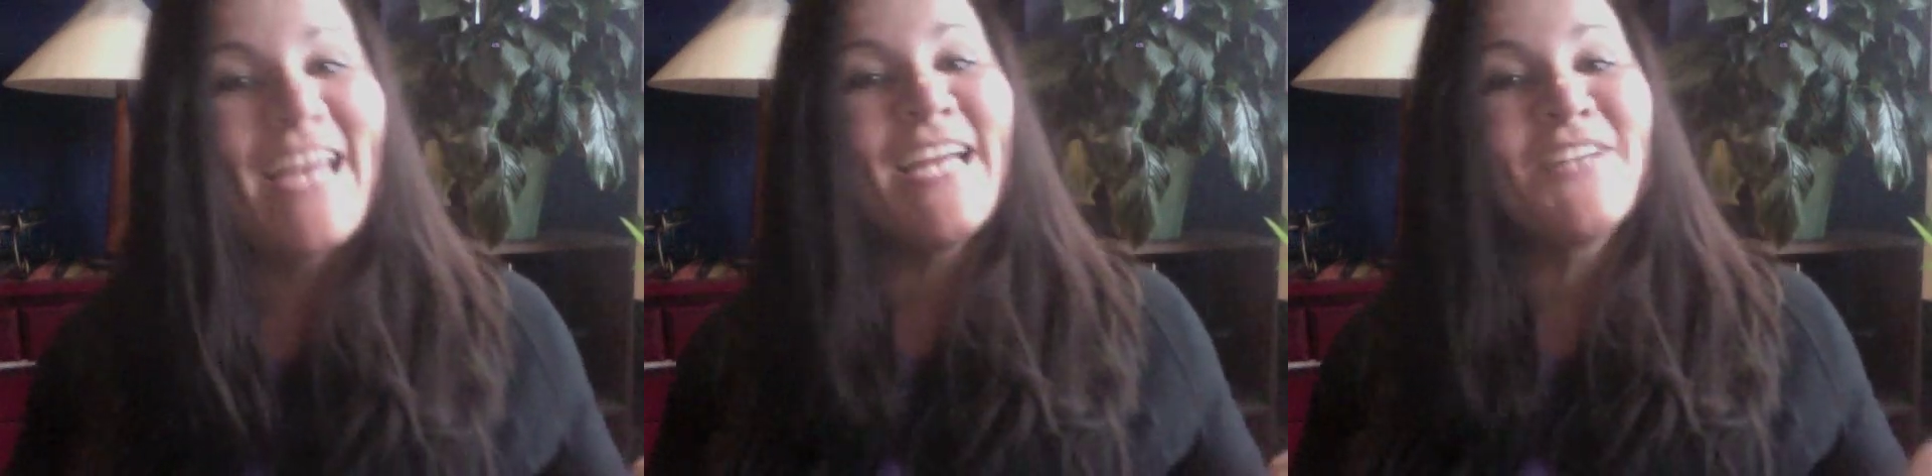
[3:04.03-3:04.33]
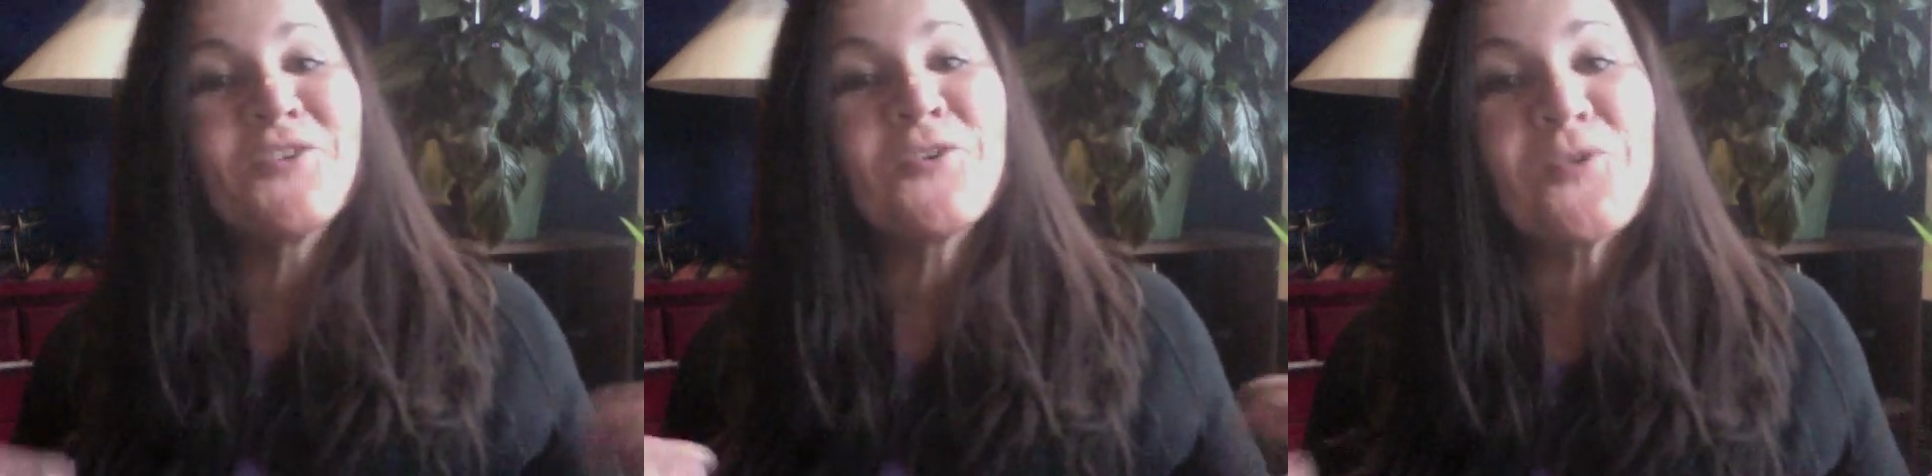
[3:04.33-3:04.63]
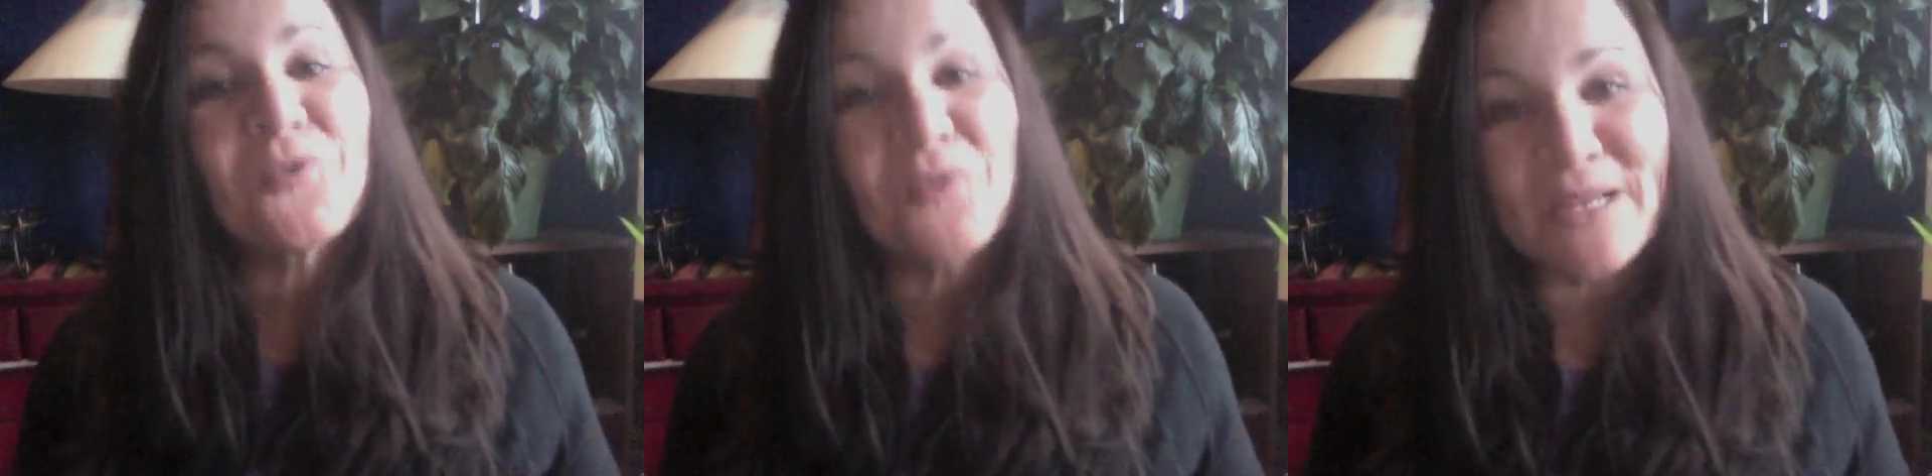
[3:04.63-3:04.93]
It's
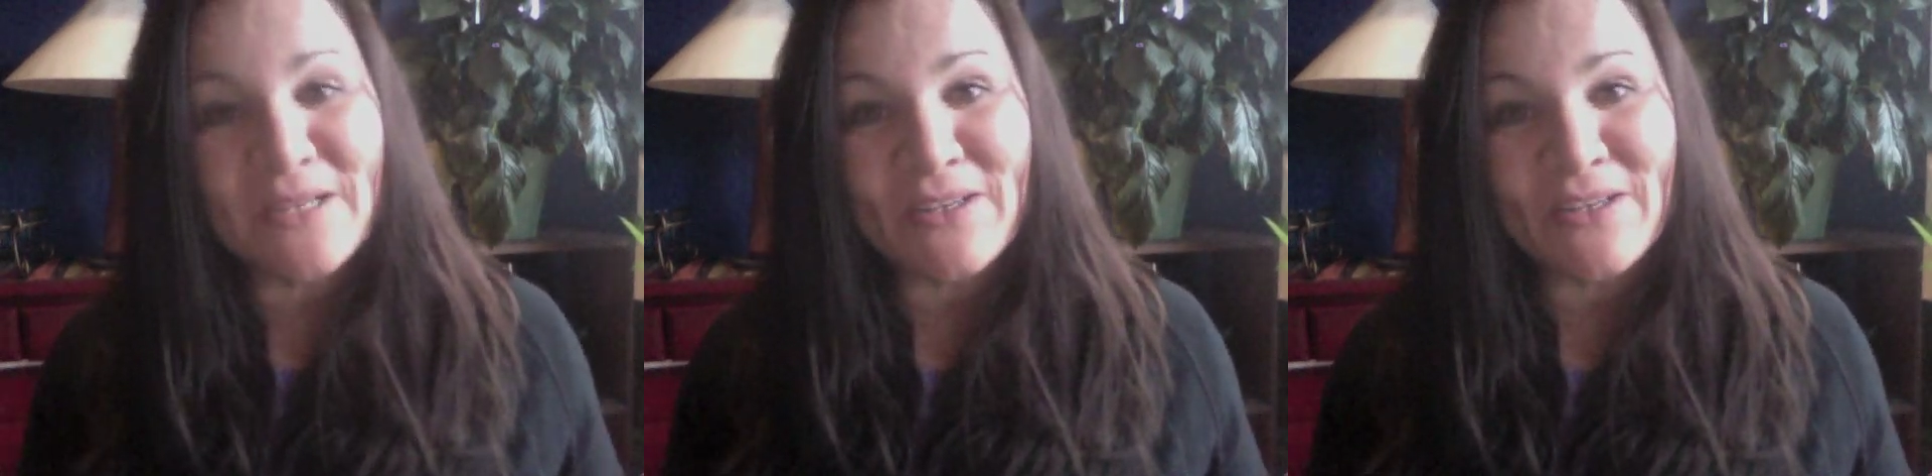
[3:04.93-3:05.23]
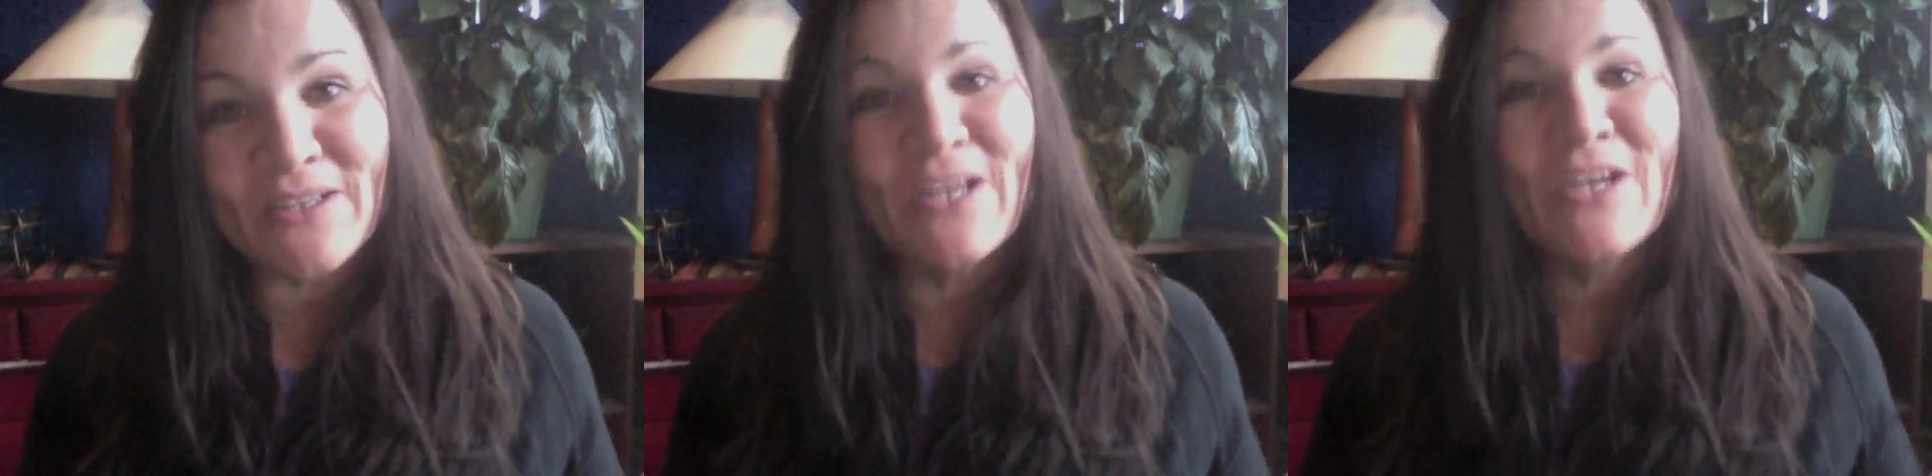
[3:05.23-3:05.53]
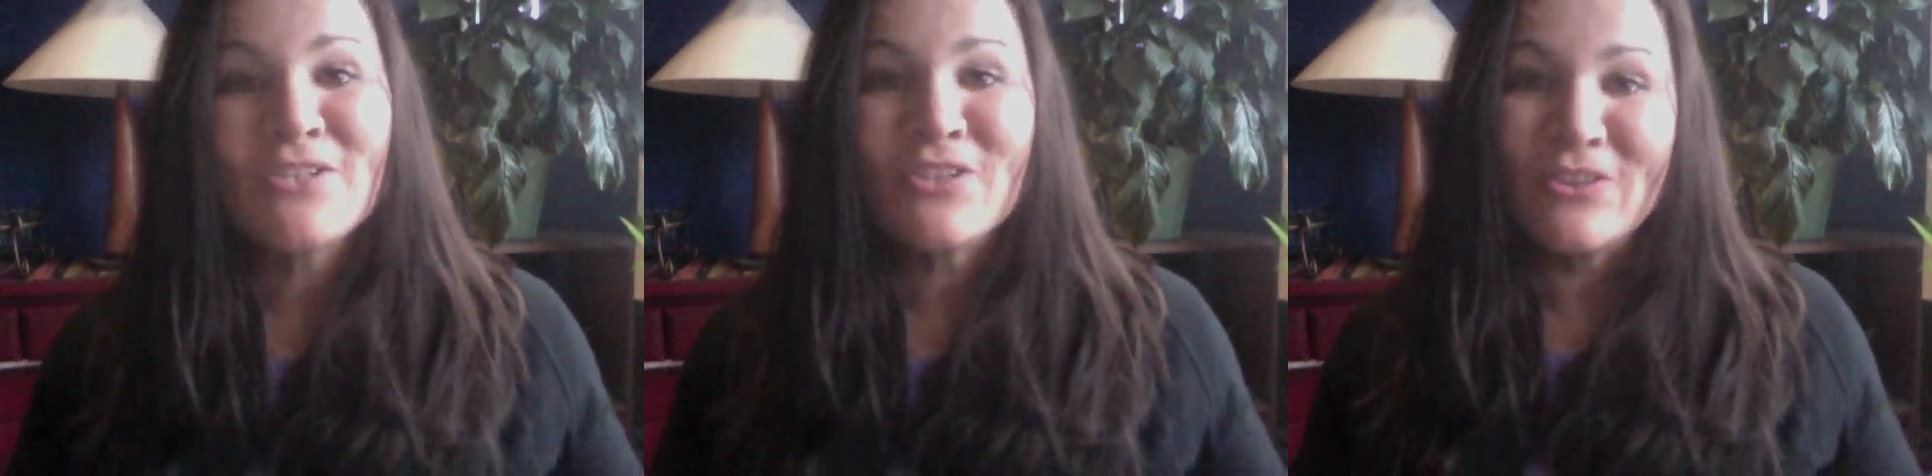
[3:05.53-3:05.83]
critical
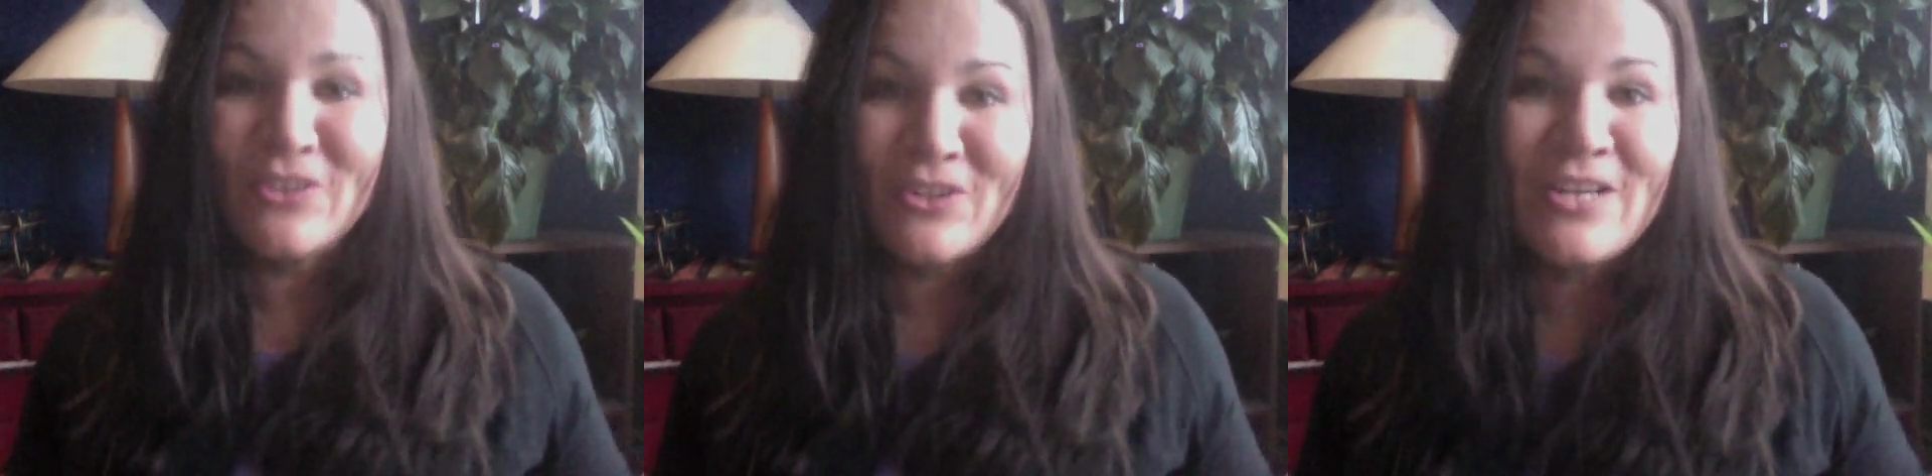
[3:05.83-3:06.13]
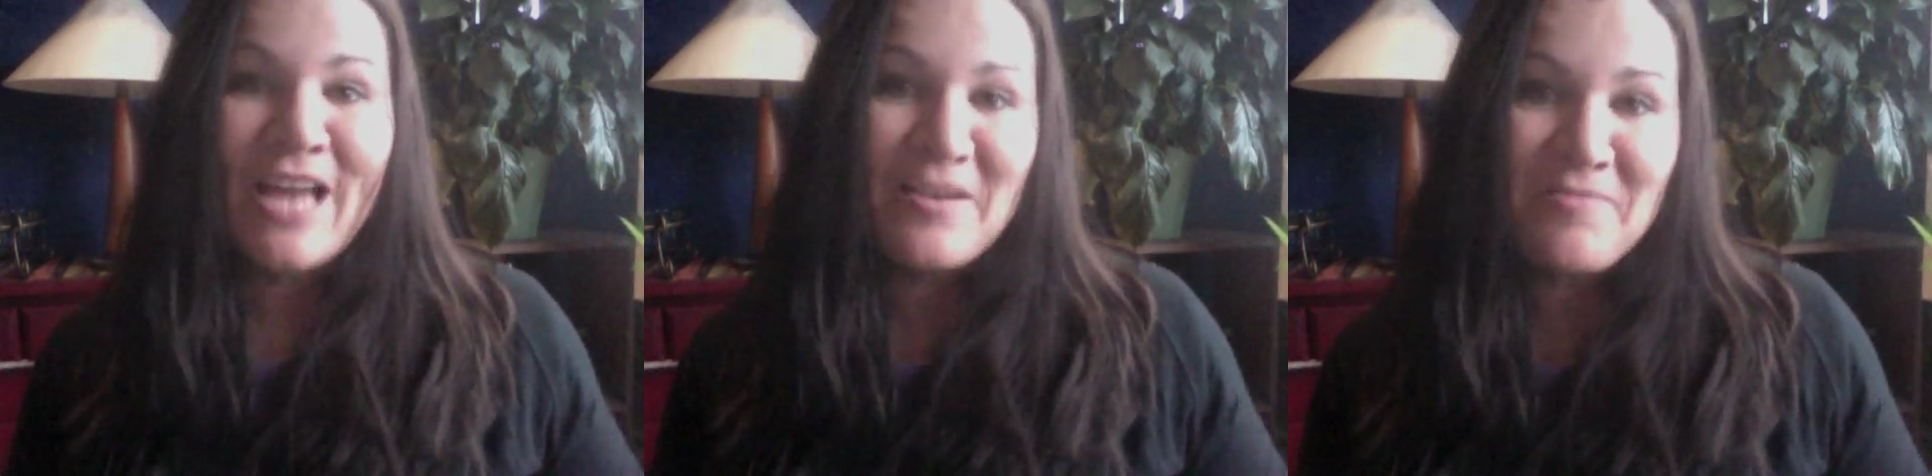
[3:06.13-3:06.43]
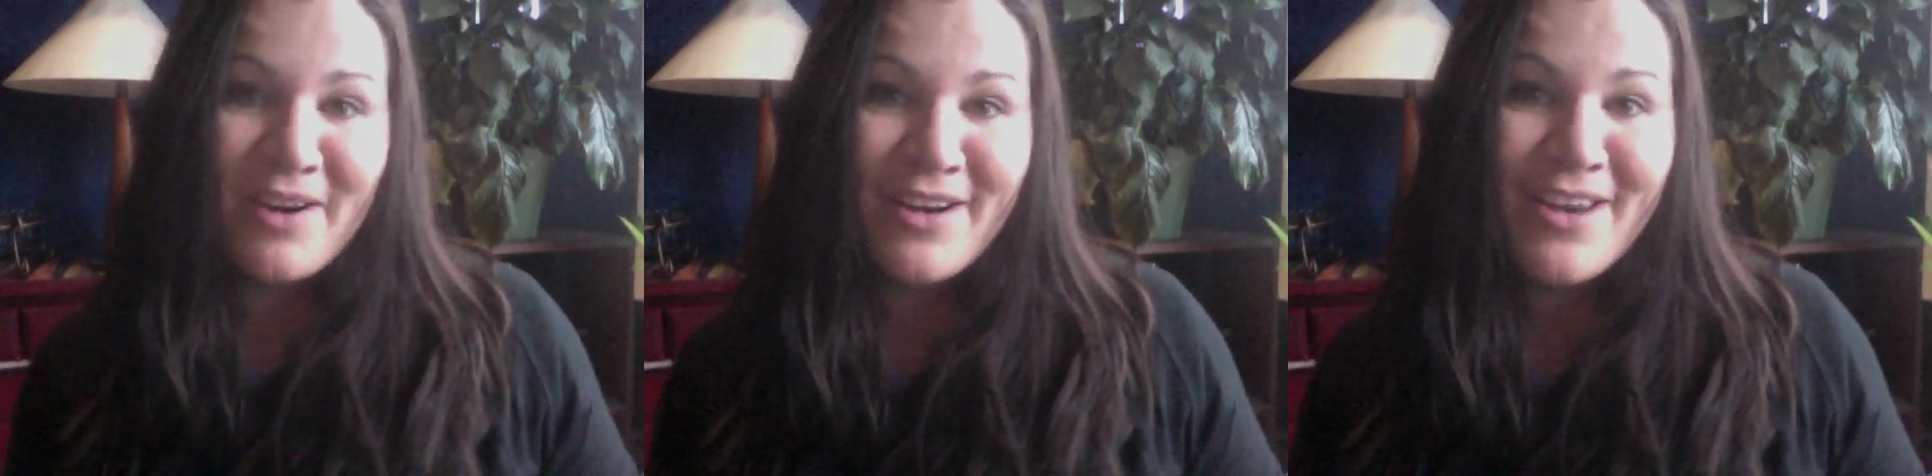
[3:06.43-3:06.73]
to learn how to
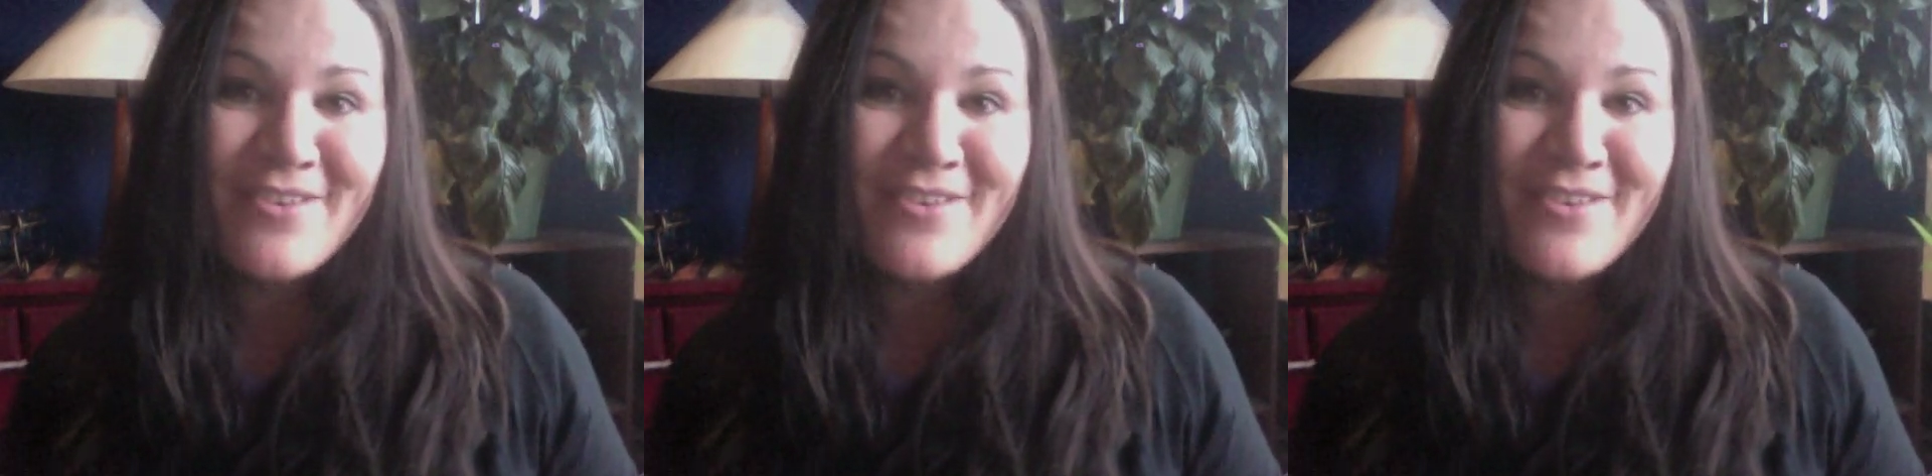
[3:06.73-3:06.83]
market